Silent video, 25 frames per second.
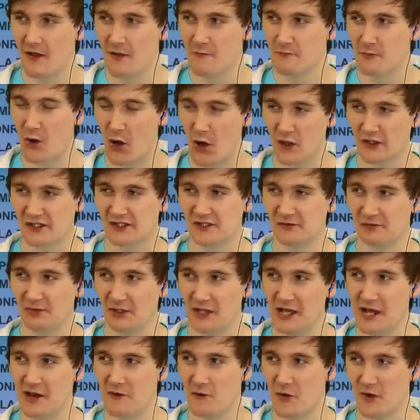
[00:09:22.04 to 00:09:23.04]

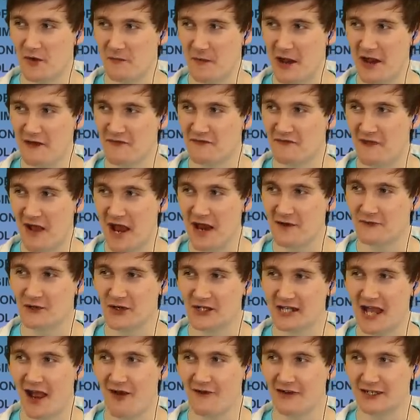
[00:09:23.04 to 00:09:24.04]
possibly one of my
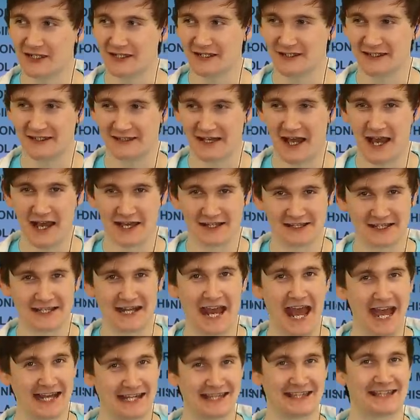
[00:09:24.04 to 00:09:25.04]
favourite character designs in
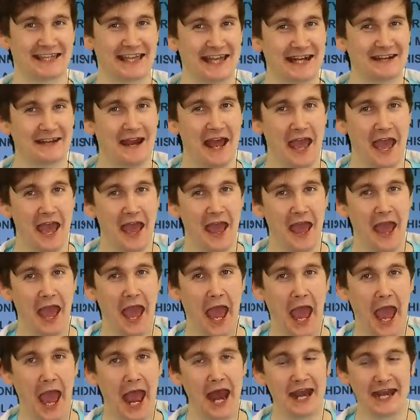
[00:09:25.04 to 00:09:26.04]
anything,
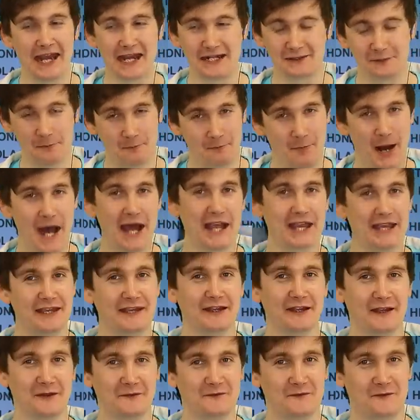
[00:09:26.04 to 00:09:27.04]
and it's
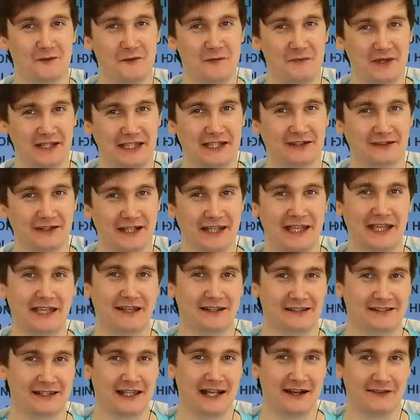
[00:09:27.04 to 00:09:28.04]
Baiken from the Guilty Gear
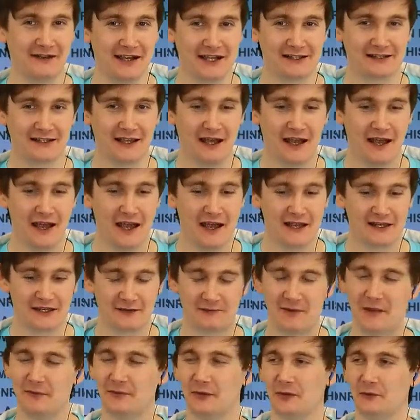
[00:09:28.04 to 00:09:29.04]
series. And if
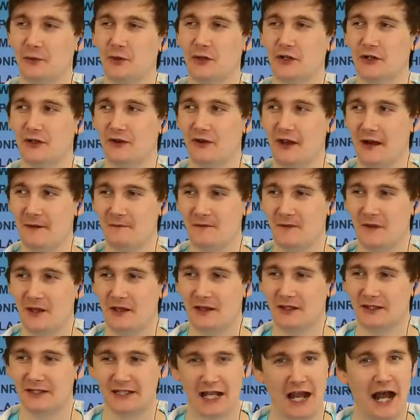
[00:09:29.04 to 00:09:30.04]
people are wondering,
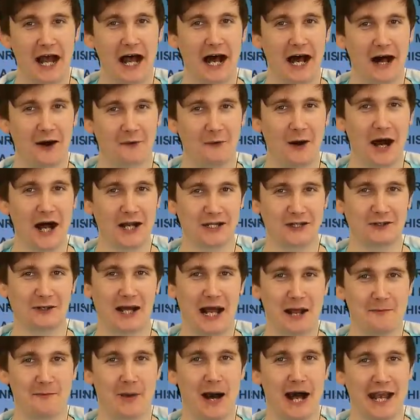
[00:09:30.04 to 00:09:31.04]
Carl, why do you
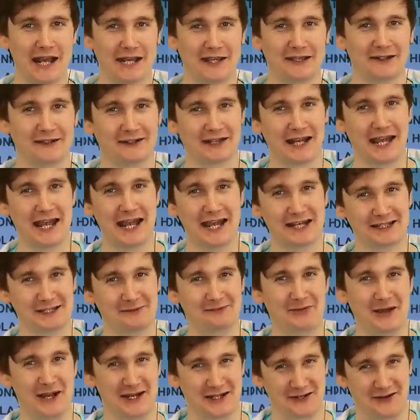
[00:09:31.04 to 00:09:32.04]
like Baiken? Here's a
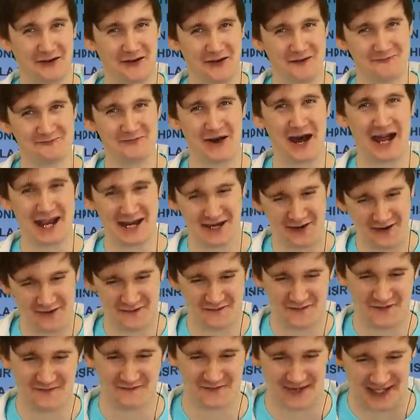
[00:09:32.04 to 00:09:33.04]
picture of Baiken
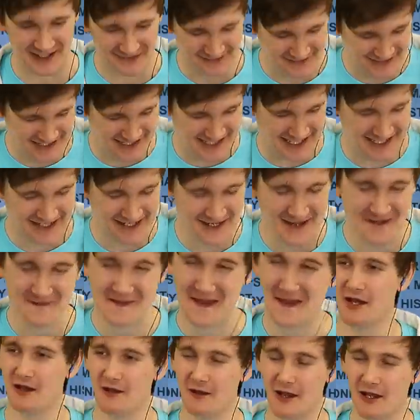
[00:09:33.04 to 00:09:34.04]
from Guilty Gear.
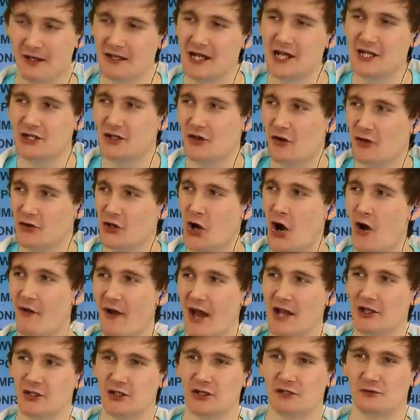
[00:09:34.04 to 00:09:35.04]
And Nisha, on your
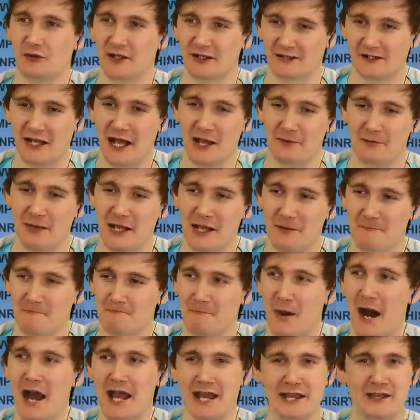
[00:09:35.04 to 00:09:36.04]
end, you just want to type in
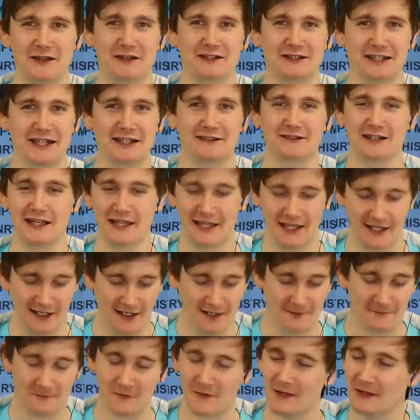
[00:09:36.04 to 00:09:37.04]
Baiken Guilty Gear